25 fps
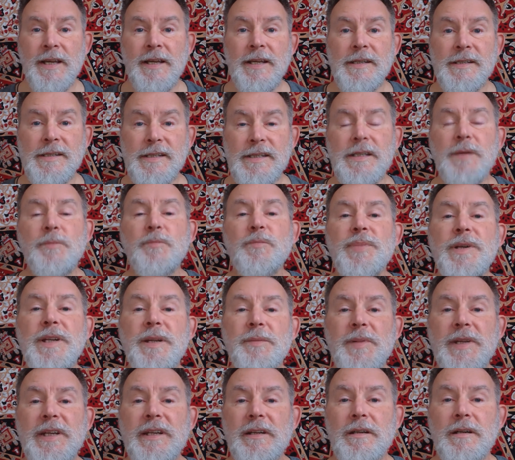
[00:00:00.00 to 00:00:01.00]
simply
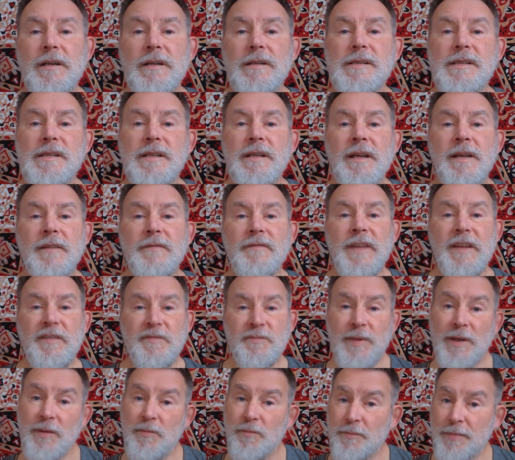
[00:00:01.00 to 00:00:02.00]
because they've
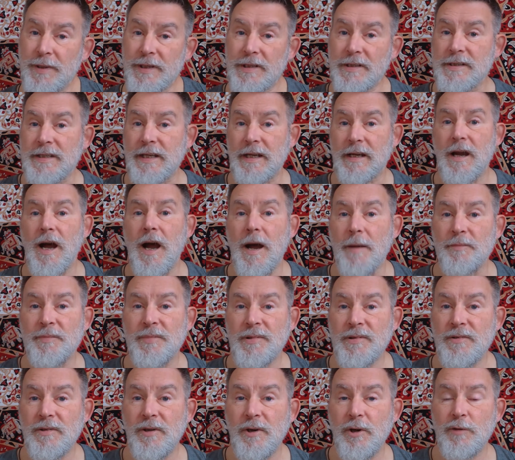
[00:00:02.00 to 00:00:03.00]
been building up
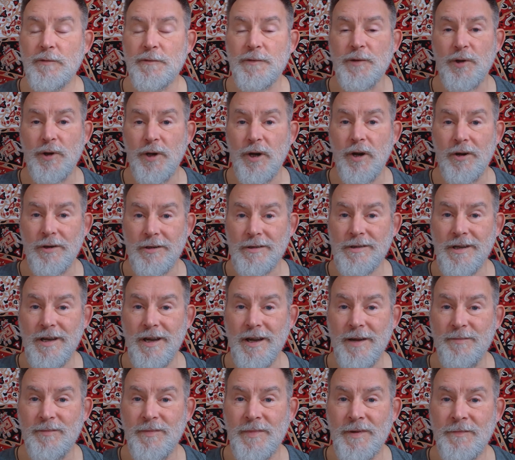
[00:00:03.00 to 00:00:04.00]
over a long
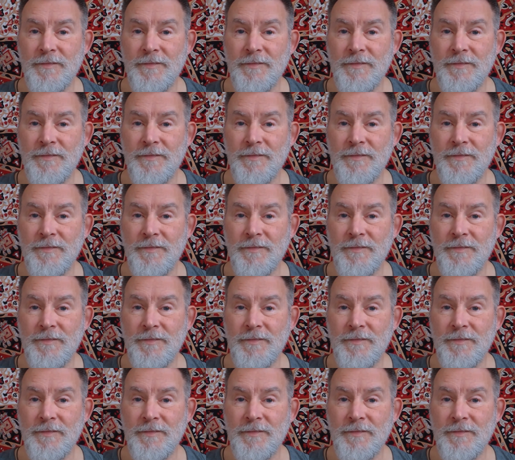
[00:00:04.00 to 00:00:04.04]
time.